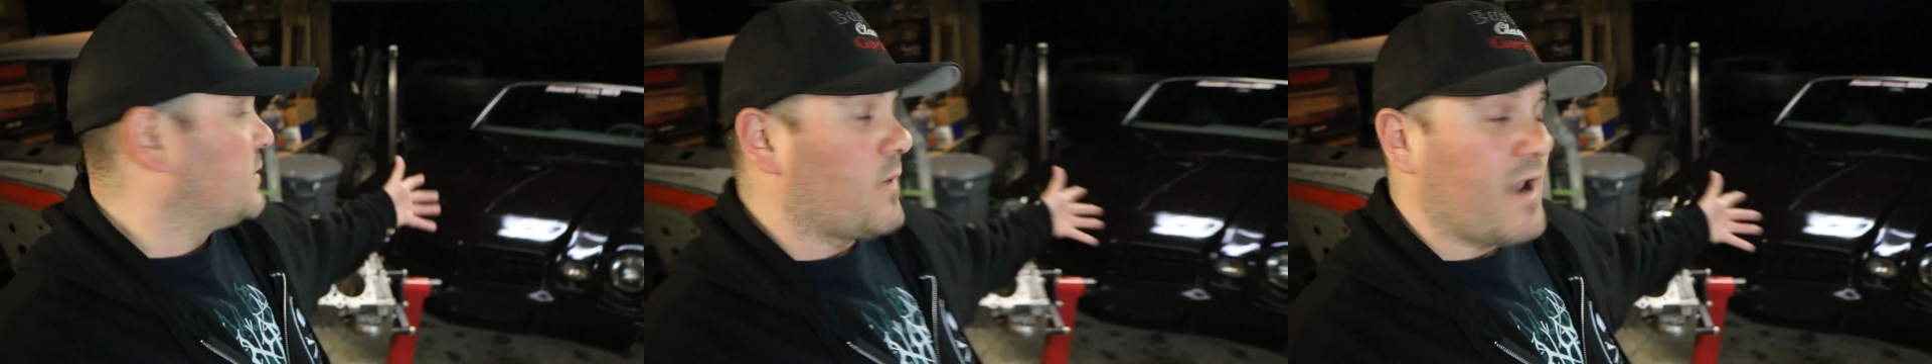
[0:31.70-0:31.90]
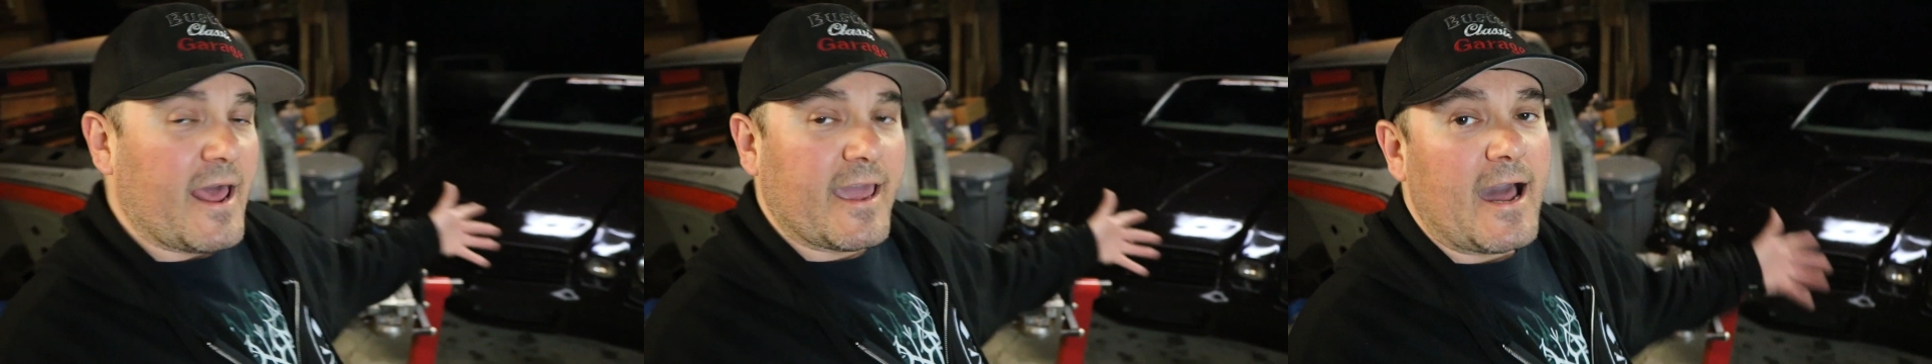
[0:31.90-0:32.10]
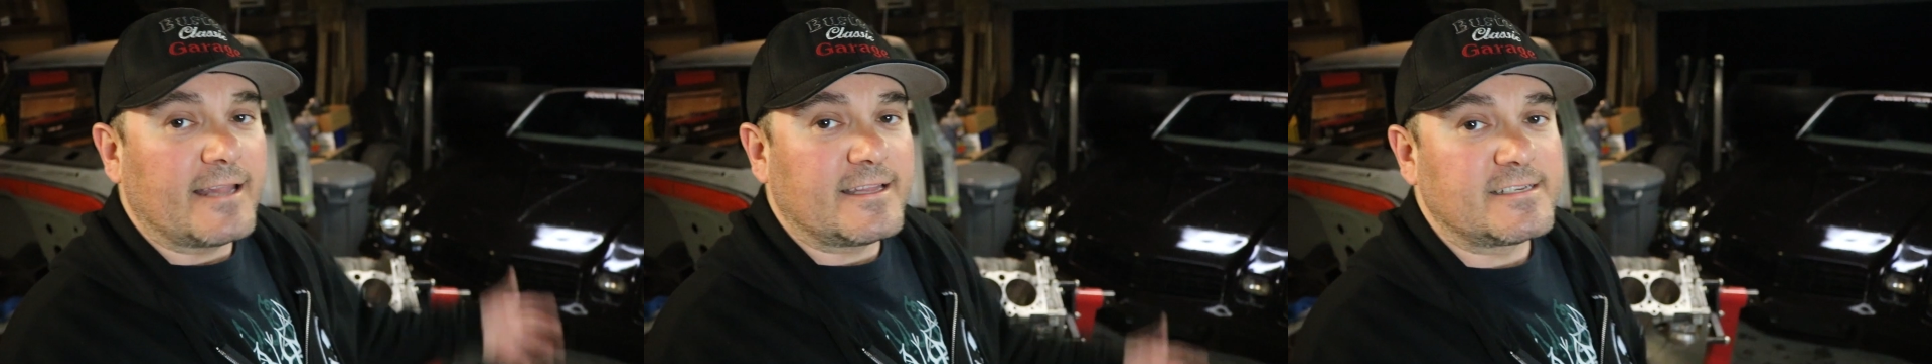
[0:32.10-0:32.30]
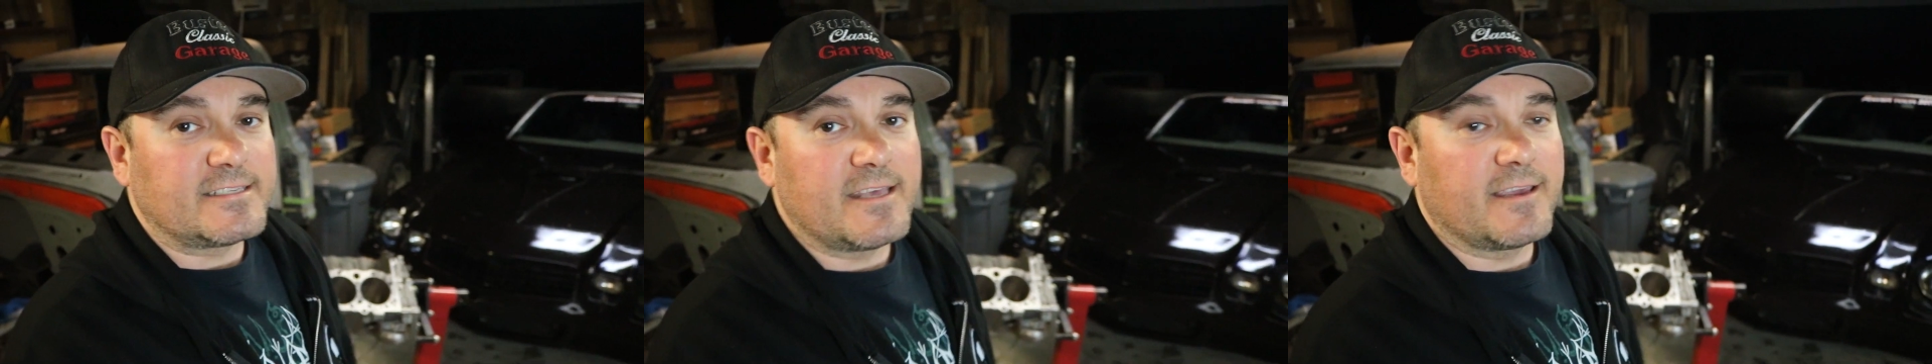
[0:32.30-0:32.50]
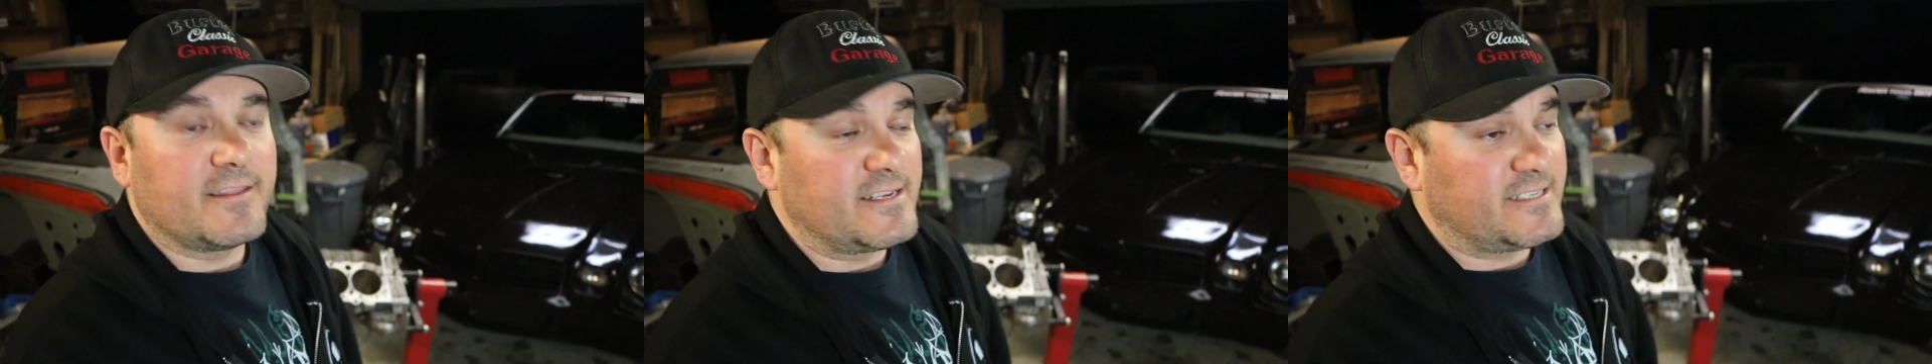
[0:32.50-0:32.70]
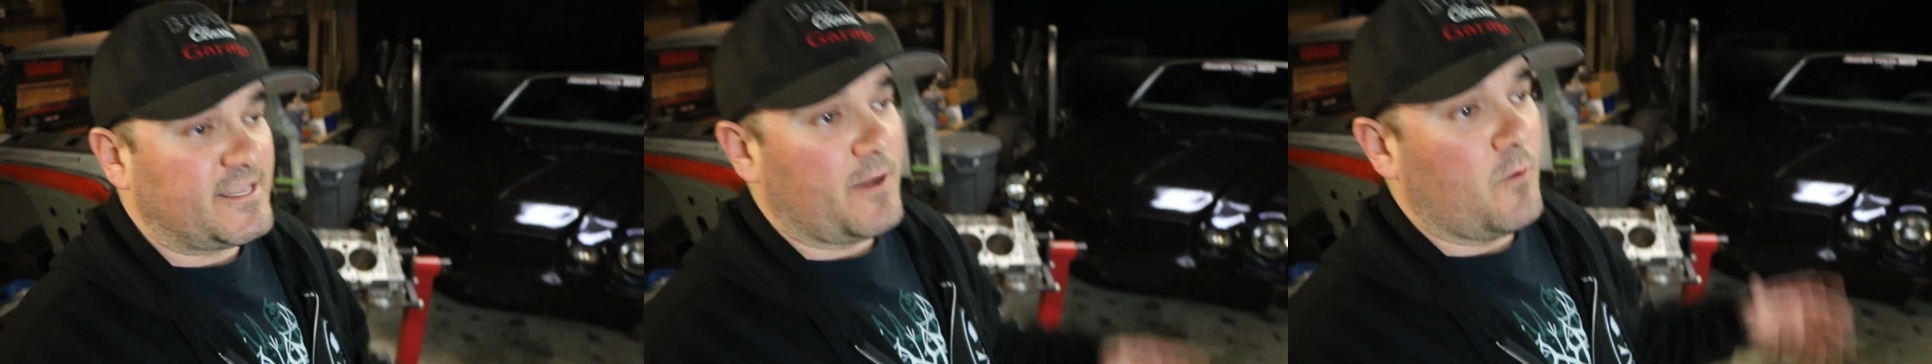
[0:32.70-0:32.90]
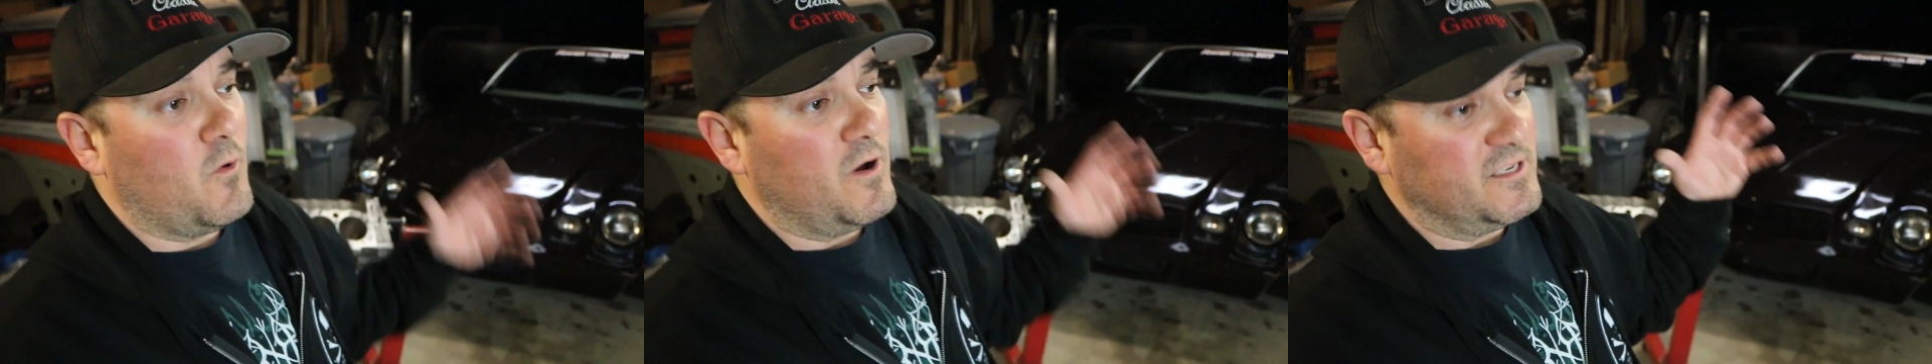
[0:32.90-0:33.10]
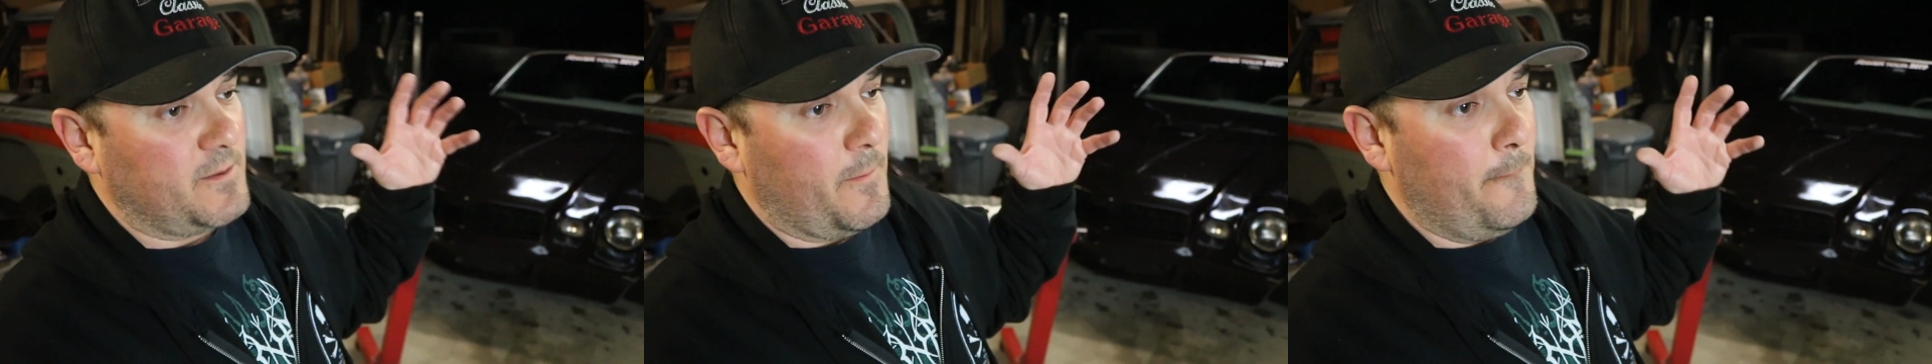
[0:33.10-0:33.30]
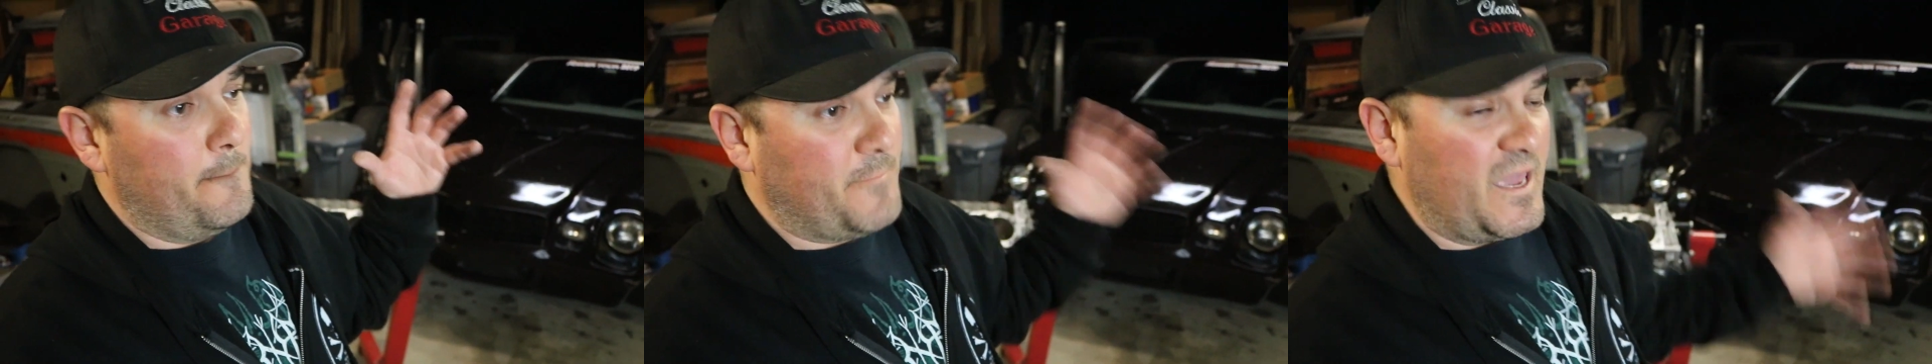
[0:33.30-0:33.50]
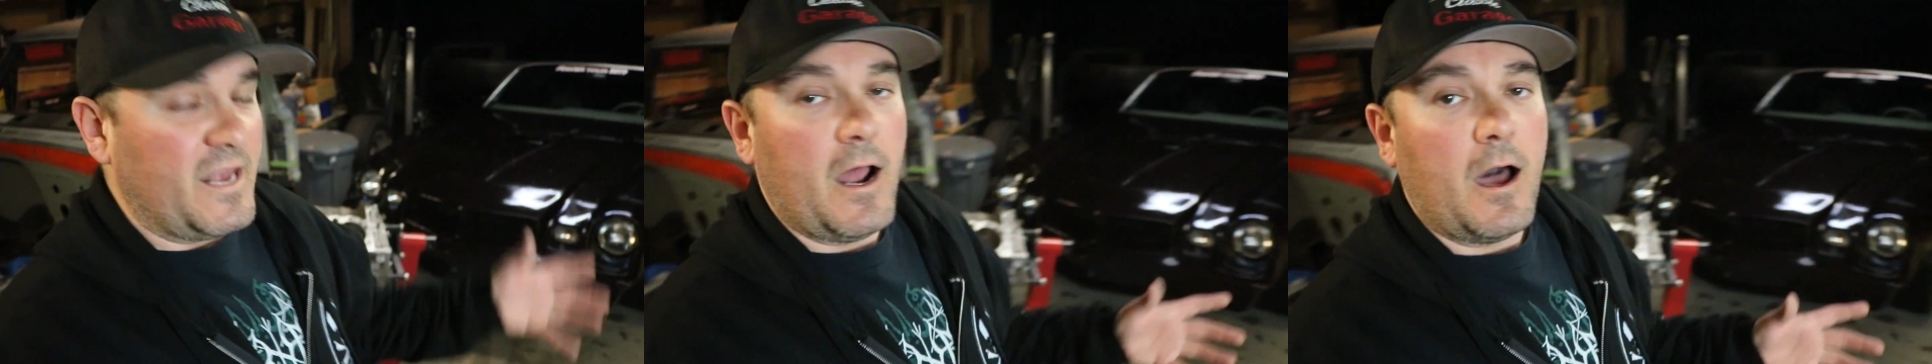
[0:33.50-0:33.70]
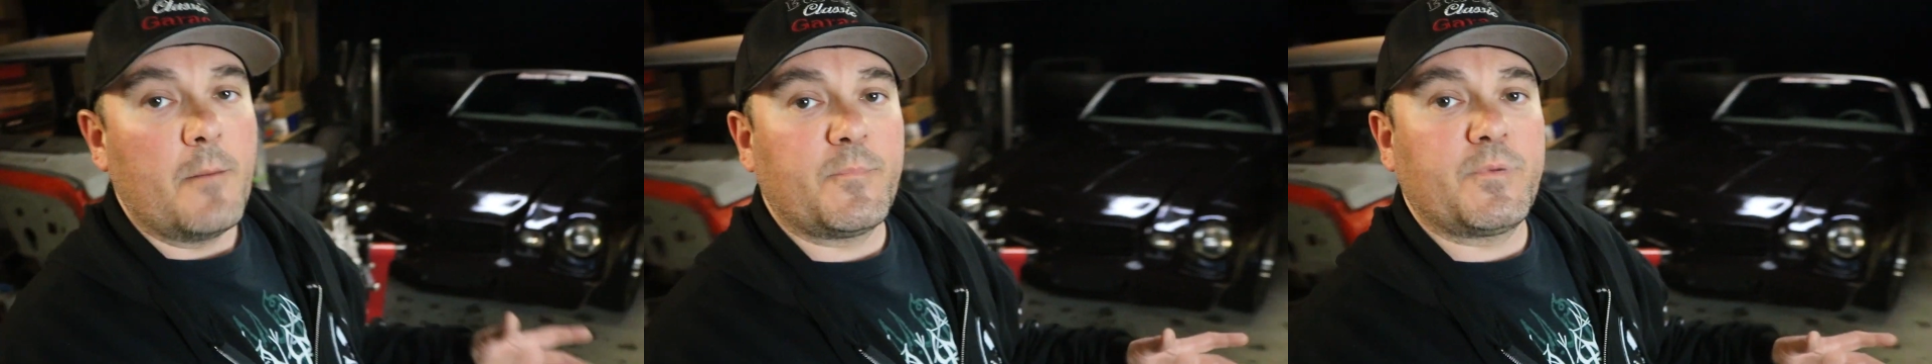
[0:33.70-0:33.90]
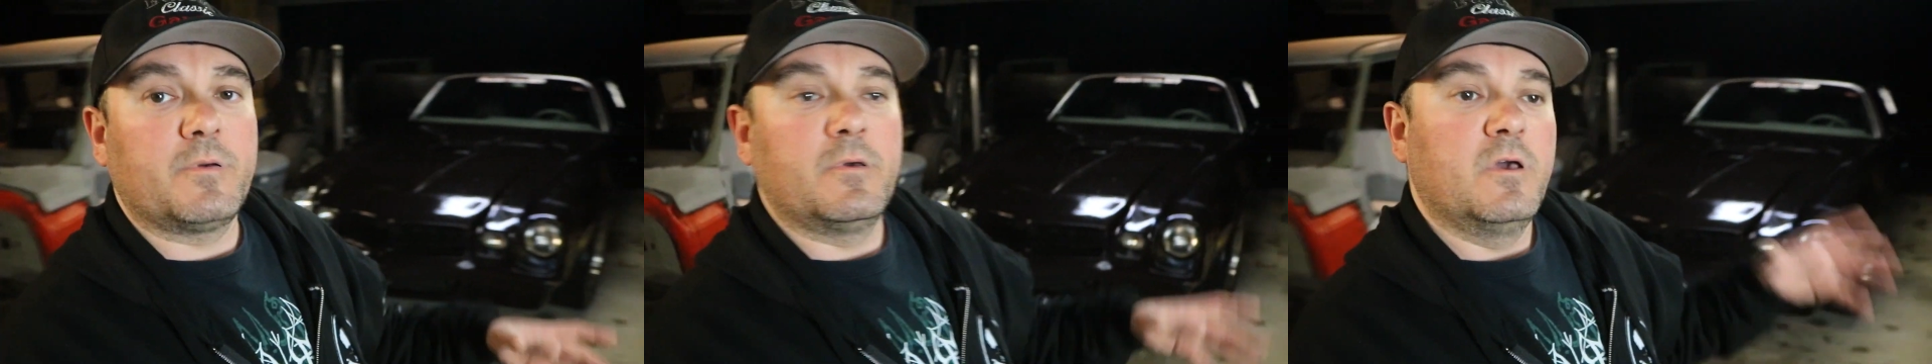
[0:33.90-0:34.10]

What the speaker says: when I got this thing was beat up,